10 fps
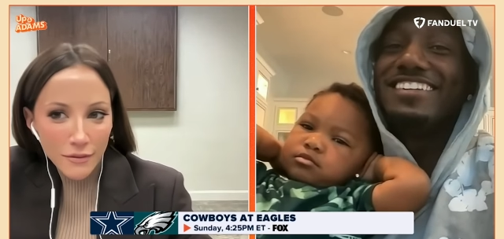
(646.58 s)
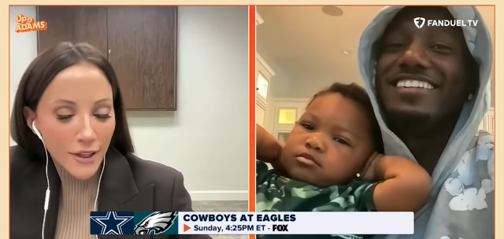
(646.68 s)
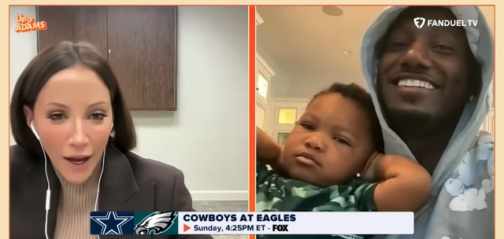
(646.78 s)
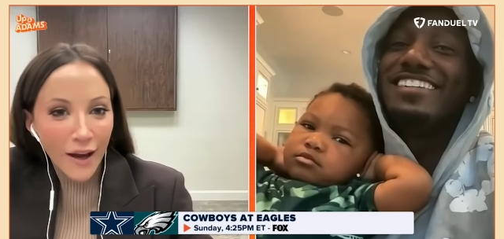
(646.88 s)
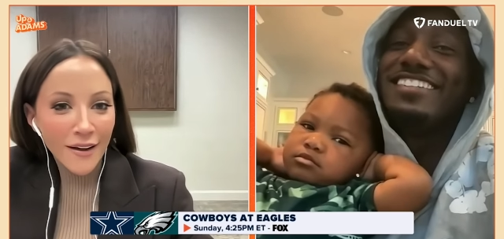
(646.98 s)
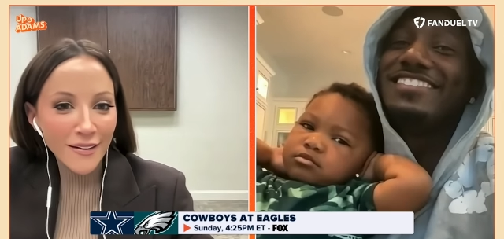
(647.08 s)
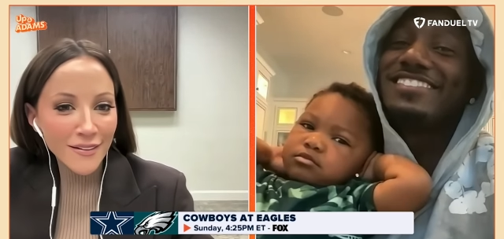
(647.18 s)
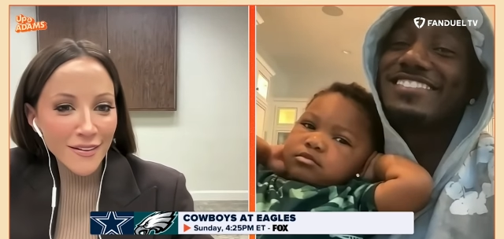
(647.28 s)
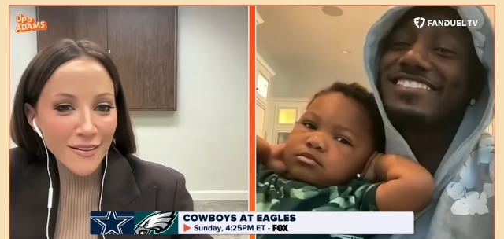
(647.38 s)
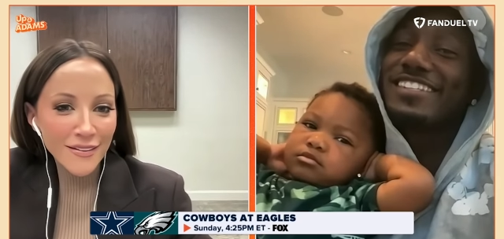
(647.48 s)
Speaker 1: yeah.
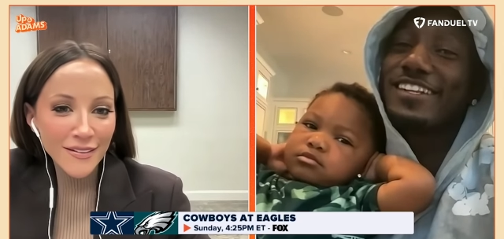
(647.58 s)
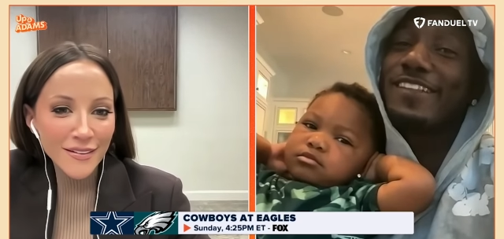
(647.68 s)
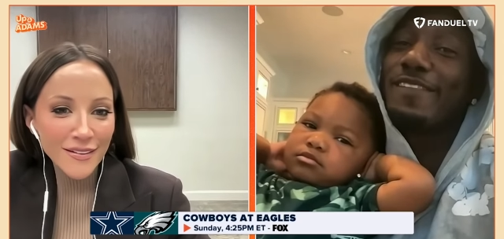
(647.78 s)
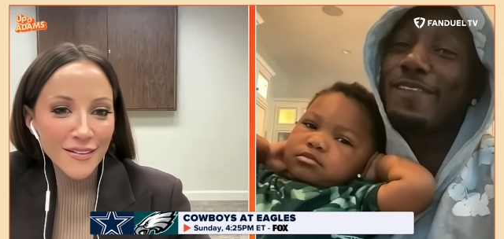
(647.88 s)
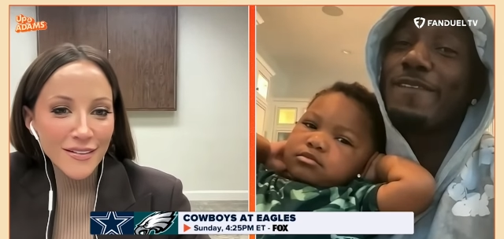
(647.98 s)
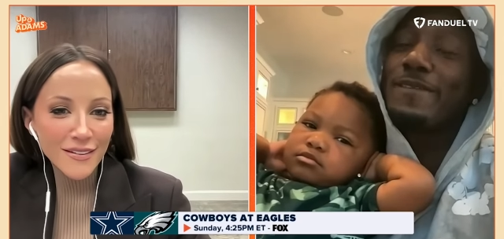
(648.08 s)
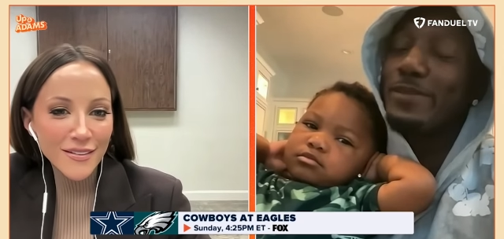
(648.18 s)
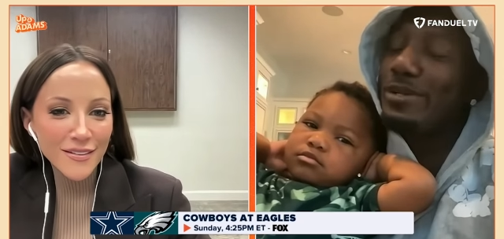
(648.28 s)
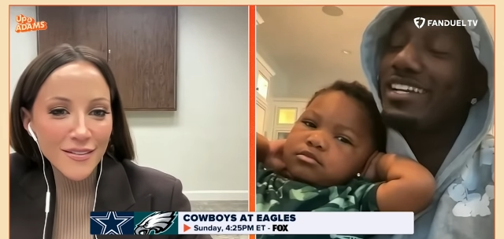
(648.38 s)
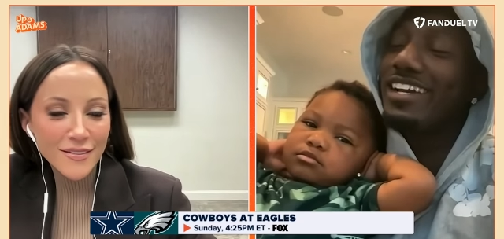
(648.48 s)

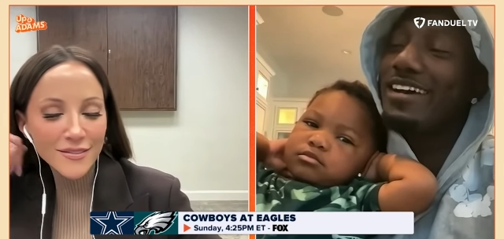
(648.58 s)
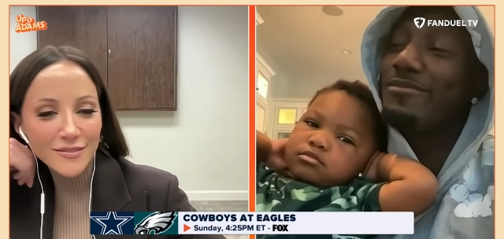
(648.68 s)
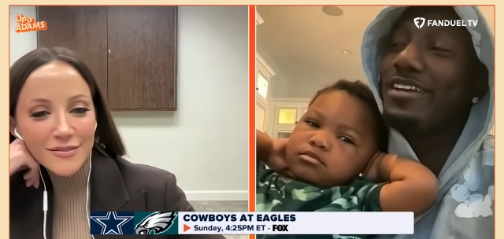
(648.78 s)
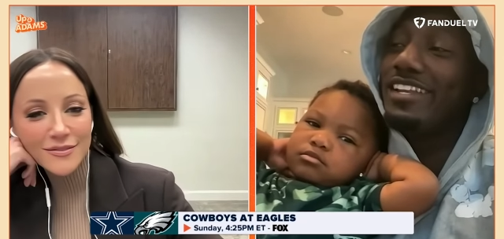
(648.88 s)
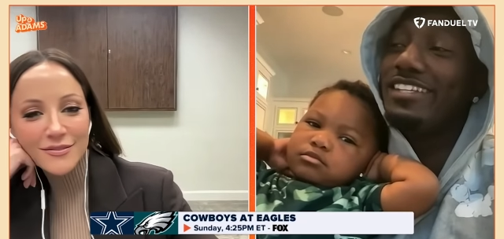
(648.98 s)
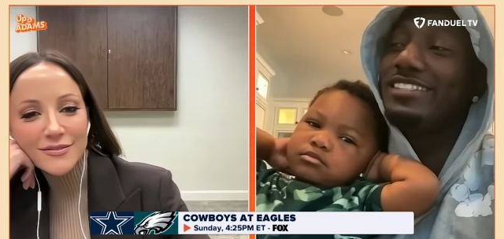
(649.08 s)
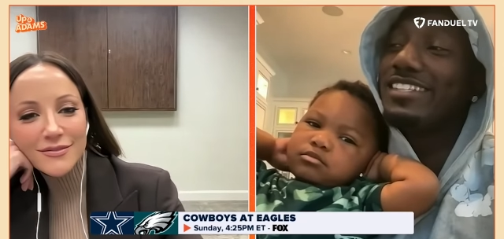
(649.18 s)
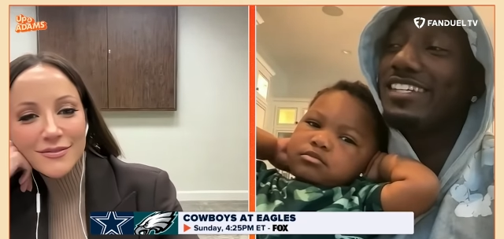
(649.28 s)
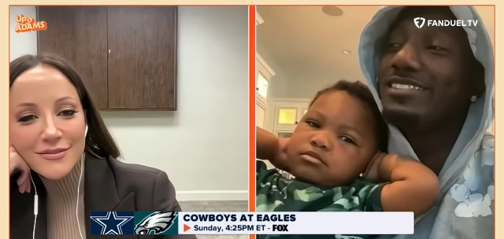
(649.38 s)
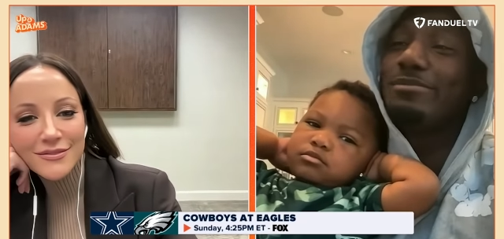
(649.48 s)
Speaker 2: My God, man,
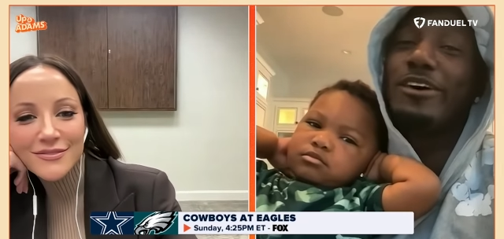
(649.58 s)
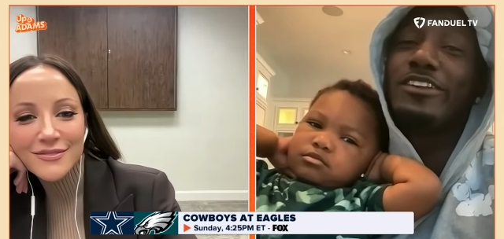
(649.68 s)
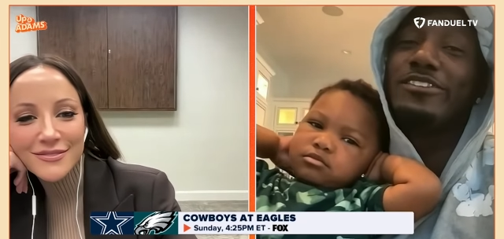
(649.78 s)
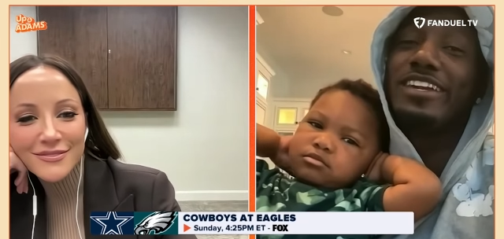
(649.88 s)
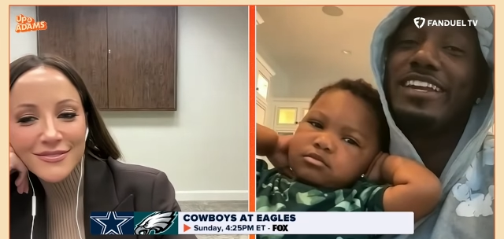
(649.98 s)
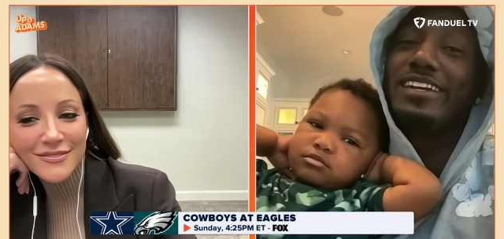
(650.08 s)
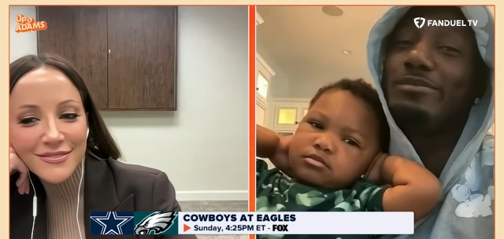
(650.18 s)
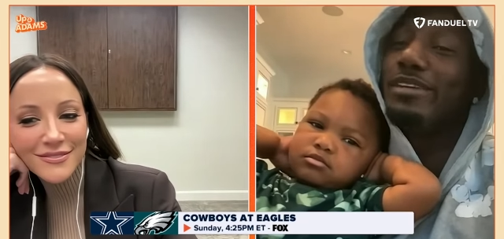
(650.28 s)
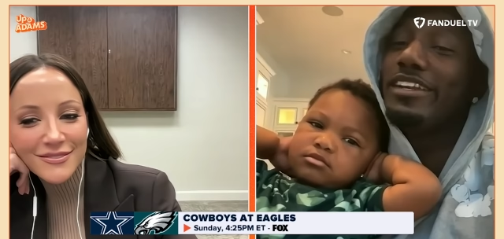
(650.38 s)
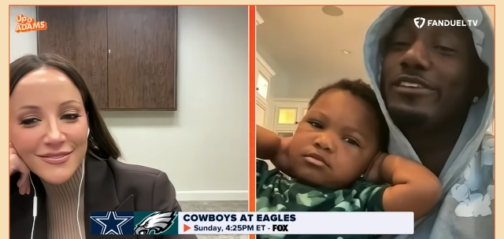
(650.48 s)
he's balling right now. He's
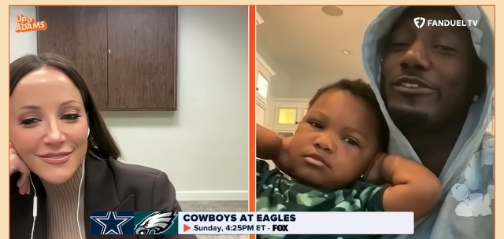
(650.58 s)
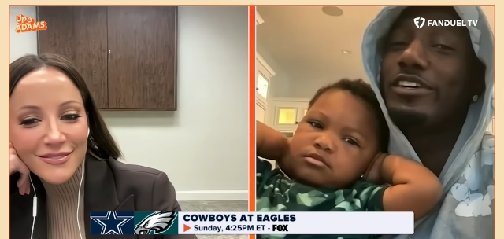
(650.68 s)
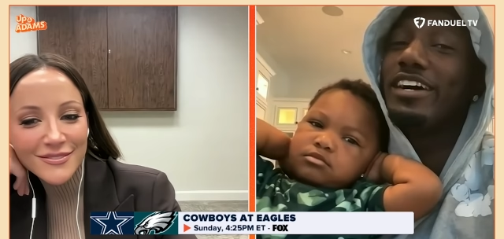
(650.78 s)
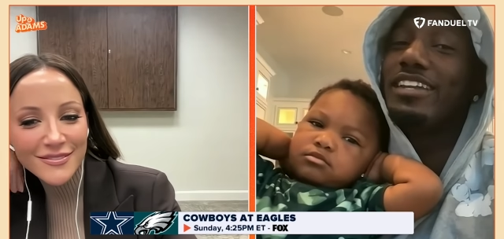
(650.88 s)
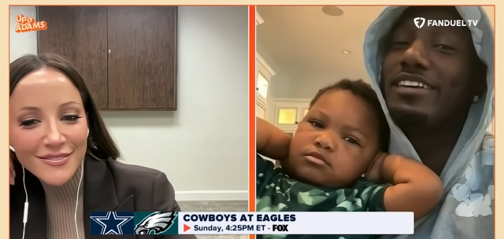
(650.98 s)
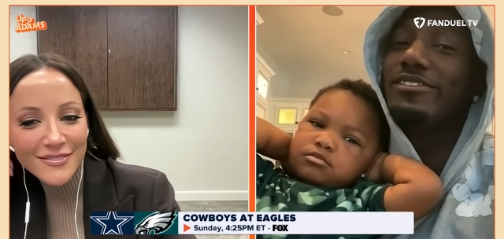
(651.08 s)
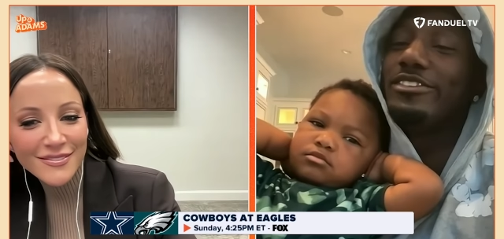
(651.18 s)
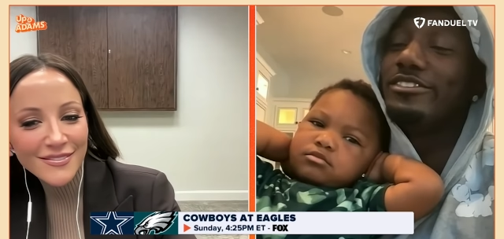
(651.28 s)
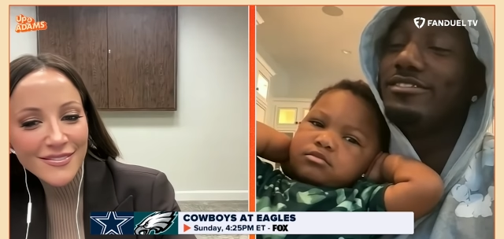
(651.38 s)
playing at a real high level.